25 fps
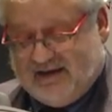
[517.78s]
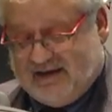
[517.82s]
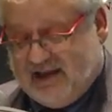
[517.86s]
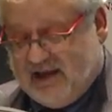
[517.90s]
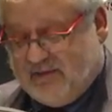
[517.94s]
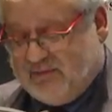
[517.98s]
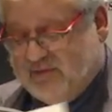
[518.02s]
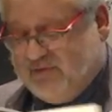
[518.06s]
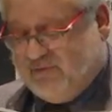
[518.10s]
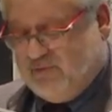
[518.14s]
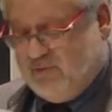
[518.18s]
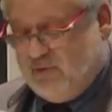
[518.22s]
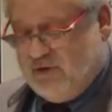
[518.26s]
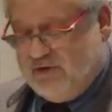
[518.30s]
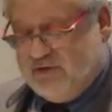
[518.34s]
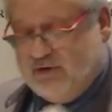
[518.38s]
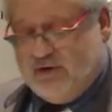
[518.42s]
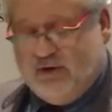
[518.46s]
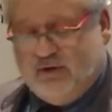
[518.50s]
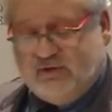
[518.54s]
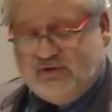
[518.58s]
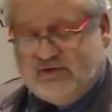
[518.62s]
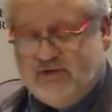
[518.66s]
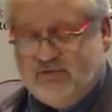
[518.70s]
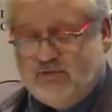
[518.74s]
Now, before
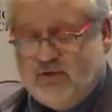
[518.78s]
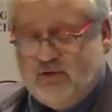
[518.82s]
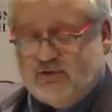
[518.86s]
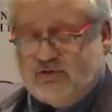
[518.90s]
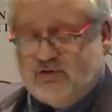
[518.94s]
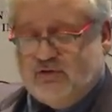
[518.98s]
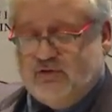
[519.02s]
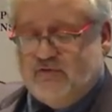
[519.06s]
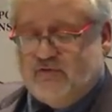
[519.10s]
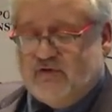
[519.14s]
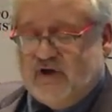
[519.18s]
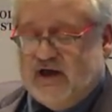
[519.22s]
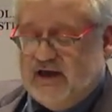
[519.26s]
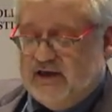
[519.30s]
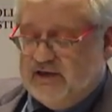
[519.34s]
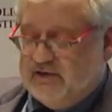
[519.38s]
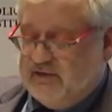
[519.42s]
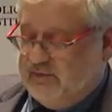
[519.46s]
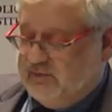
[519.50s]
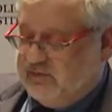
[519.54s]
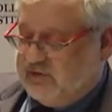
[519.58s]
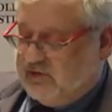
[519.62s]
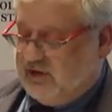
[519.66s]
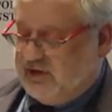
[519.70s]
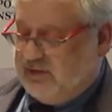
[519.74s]
those, he wrote two
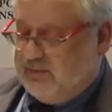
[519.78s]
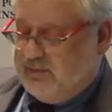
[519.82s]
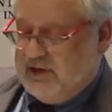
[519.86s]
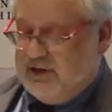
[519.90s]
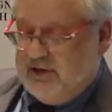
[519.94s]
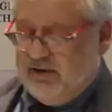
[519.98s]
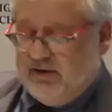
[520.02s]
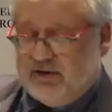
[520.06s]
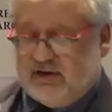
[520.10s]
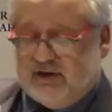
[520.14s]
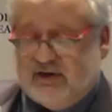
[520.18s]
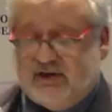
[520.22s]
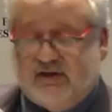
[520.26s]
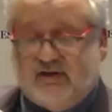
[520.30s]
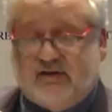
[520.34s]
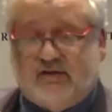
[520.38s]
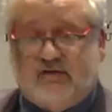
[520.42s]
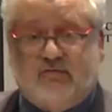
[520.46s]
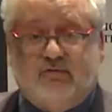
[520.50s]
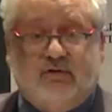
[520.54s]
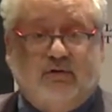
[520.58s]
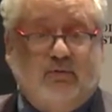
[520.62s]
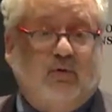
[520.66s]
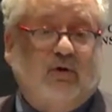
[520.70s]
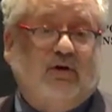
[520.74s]
volumes on American
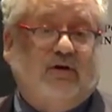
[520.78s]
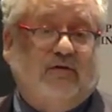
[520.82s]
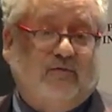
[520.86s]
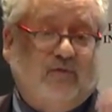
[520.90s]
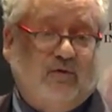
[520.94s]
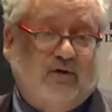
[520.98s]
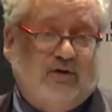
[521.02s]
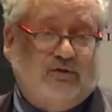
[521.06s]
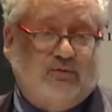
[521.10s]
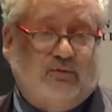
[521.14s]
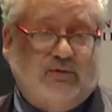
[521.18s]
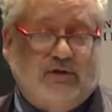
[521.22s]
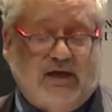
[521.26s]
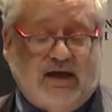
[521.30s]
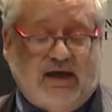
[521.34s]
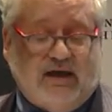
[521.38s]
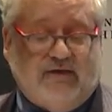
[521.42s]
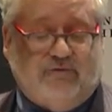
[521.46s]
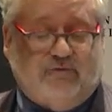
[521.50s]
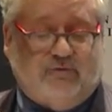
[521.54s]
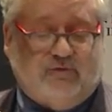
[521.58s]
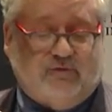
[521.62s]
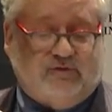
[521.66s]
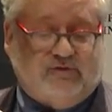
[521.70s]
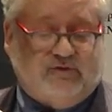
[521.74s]
history, one of which we
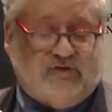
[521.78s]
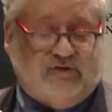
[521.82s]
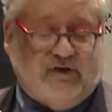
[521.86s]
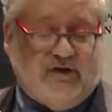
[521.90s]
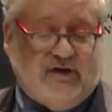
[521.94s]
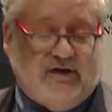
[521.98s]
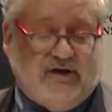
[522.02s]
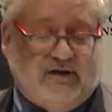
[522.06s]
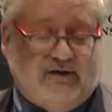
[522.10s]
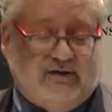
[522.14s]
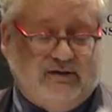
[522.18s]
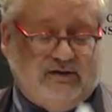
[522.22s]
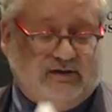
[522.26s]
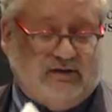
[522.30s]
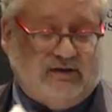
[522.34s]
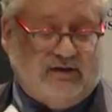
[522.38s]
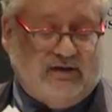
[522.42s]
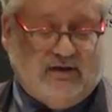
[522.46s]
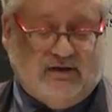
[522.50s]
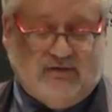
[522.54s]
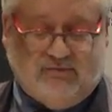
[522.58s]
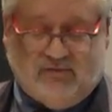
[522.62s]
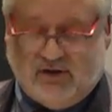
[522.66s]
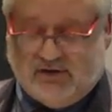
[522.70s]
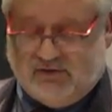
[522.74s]
have for sale at
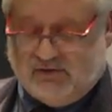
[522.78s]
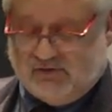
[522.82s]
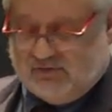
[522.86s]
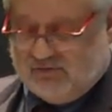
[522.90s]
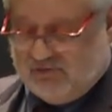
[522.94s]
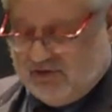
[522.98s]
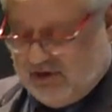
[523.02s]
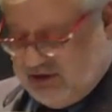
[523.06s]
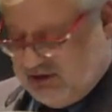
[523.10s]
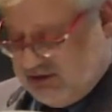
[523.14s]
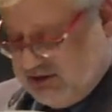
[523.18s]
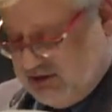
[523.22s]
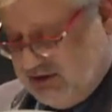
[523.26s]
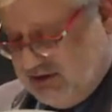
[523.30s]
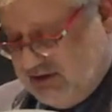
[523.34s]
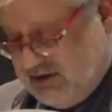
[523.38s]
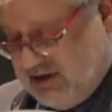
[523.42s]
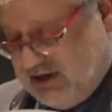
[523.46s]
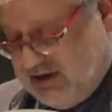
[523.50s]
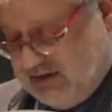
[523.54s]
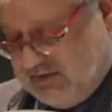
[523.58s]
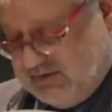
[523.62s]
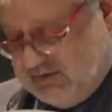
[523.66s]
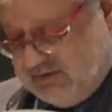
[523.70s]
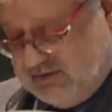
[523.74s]
the registration
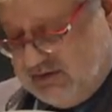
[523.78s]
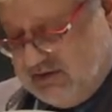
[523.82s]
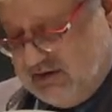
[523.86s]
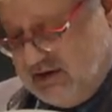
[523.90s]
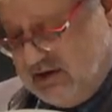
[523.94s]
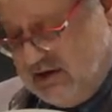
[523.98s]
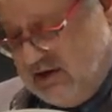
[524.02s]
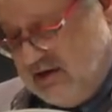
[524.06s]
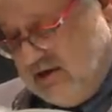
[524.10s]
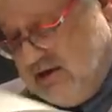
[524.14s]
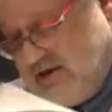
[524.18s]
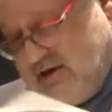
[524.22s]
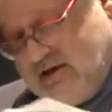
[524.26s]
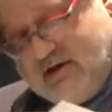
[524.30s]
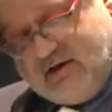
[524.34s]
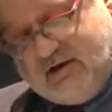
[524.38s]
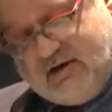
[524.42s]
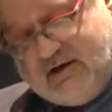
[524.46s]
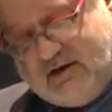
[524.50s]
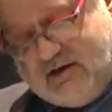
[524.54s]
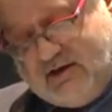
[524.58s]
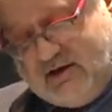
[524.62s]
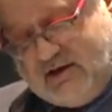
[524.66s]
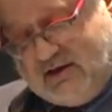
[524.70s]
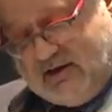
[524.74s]
desk,
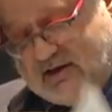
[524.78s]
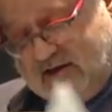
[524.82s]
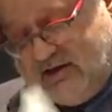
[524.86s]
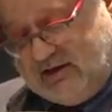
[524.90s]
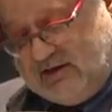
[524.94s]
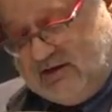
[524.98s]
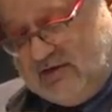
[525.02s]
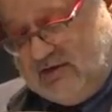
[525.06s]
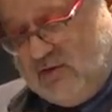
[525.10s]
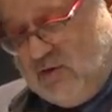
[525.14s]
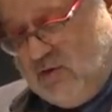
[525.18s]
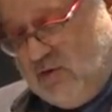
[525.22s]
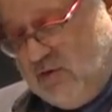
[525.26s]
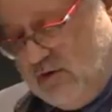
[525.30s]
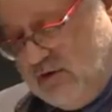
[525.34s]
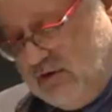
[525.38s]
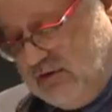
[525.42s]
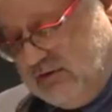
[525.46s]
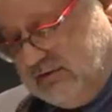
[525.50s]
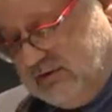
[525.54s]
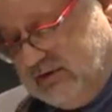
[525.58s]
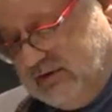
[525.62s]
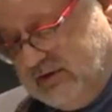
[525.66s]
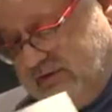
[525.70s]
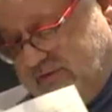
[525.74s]

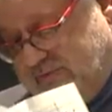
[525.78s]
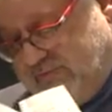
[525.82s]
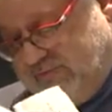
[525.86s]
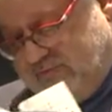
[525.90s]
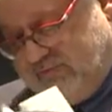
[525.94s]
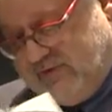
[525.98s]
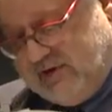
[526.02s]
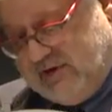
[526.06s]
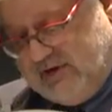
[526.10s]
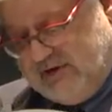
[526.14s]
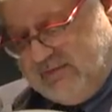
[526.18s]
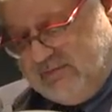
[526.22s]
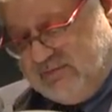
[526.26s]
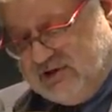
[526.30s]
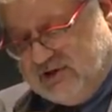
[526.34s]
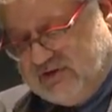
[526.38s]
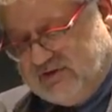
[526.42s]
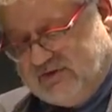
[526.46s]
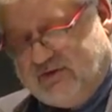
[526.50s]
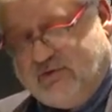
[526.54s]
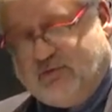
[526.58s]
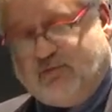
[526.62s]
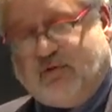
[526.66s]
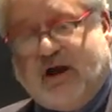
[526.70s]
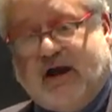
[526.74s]
called Freedom
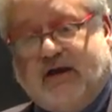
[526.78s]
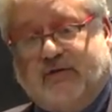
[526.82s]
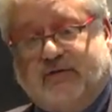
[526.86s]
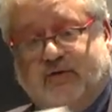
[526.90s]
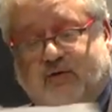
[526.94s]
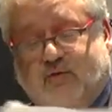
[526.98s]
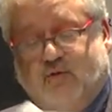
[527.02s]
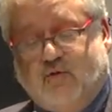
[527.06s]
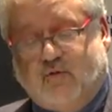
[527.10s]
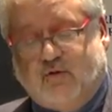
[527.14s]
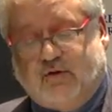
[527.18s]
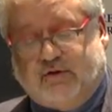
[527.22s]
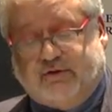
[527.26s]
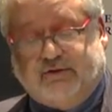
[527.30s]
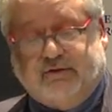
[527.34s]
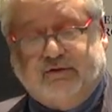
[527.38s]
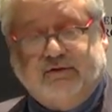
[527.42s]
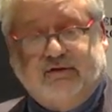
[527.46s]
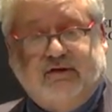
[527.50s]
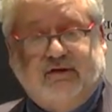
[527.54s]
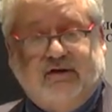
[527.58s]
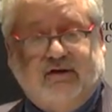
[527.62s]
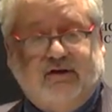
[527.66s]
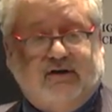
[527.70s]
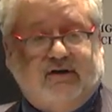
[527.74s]
Just Around the
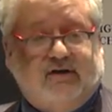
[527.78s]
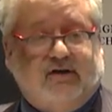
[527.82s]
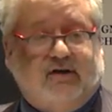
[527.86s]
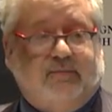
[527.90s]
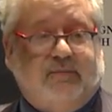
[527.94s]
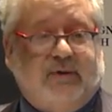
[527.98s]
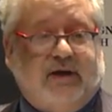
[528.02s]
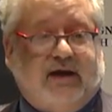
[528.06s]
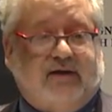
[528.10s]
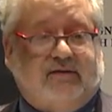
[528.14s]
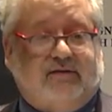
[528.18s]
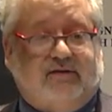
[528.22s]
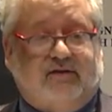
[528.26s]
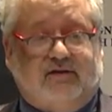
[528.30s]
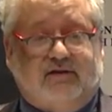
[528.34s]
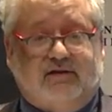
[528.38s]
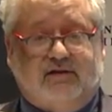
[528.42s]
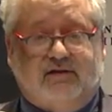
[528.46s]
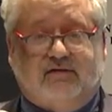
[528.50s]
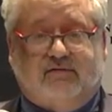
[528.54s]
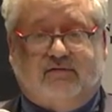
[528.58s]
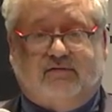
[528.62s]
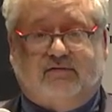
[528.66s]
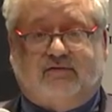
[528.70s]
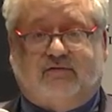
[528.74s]
Corner, about the
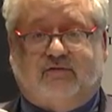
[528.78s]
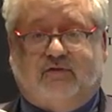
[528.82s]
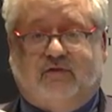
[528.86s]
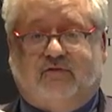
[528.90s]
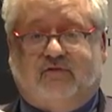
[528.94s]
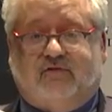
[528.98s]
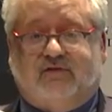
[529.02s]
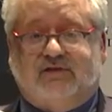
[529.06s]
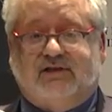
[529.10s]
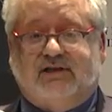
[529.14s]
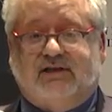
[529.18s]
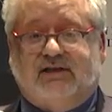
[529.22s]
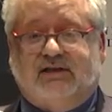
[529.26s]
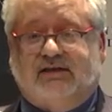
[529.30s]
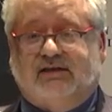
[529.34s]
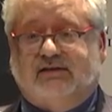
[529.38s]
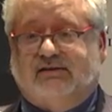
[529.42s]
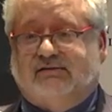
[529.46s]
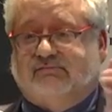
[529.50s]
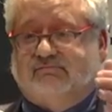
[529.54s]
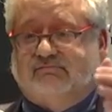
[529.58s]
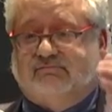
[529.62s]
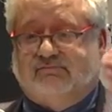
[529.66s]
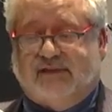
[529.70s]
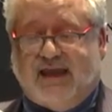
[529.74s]
years
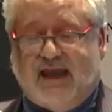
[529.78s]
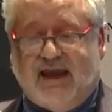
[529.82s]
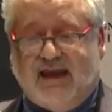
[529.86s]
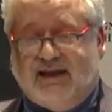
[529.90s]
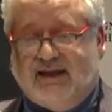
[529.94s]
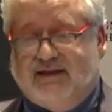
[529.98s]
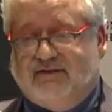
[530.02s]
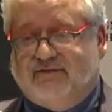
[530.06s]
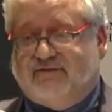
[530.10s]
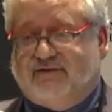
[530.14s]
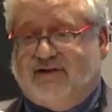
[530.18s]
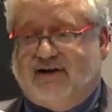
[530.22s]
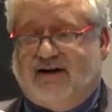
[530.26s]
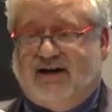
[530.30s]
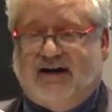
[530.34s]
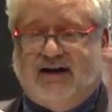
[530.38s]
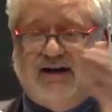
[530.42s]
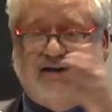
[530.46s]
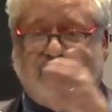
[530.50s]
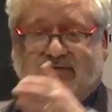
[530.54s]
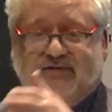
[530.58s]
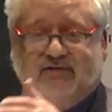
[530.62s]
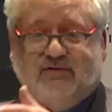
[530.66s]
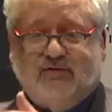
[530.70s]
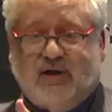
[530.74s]

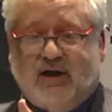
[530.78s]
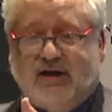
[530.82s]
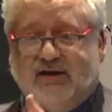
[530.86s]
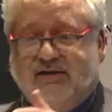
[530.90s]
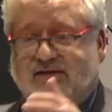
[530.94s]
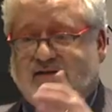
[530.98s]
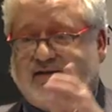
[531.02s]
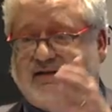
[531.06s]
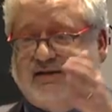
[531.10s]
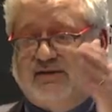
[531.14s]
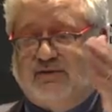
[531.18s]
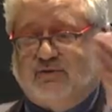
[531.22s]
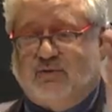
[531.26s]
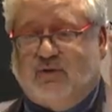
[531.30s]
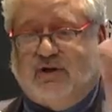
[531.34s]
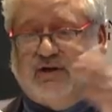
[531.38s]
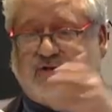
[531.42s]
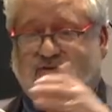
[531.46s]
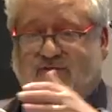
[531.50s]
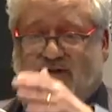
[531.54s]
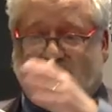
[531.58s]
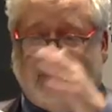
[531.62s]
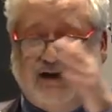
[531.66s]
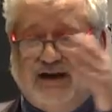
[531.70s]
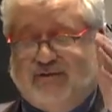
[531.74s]
1585 to
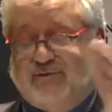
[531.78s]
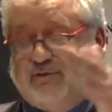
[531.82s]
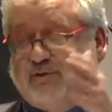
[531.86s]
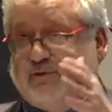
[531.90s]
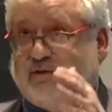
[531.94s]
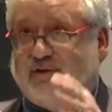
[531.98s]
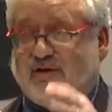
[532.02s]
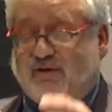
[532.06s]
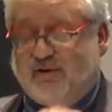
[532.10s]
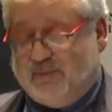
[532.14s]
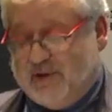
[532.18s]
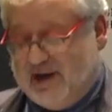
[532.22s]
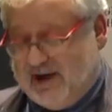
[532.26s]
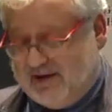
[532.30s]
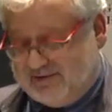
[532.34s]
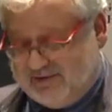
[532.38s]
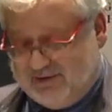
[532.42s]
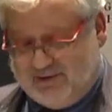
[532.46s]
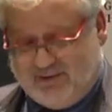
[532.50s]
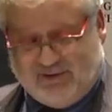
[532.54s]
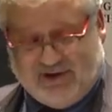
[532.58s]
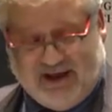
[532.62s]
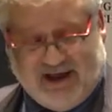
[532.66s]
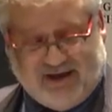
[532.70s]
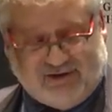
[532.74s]
1825 or thereabouts.
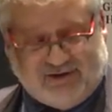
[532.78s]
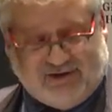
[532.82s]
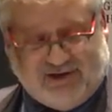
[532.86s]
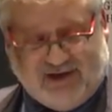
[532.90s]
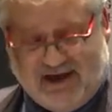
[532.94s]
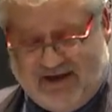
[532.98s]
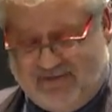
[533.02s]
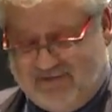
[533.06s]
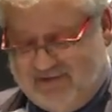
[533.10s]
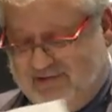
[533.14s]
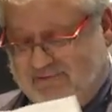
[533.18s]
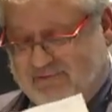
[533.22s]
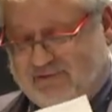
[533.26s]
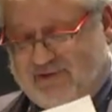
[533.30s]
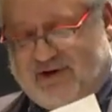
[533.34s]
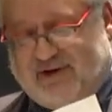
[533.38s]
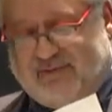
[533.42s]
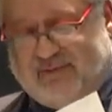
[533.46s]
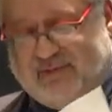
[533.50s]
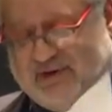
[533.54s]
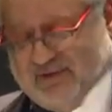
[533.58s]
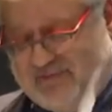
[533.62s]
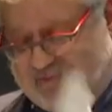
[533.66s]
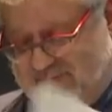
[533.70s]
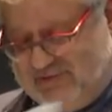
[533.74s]
I don't actually have it in front
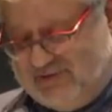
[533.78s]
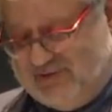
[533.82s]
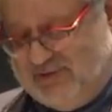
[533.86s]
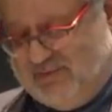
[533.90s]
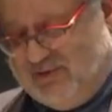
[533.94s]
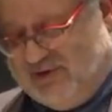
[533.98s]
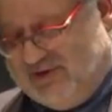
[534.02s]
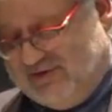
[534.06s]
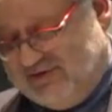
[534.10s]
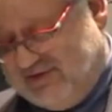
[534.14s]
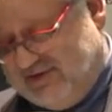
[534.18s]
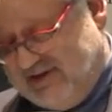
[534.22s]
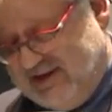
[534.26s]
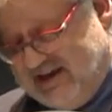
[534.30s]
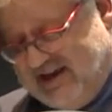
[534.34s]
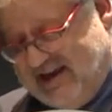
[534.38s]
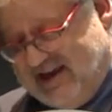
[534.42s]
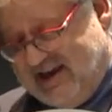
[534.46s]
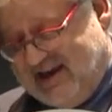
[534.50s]
of me for some reason.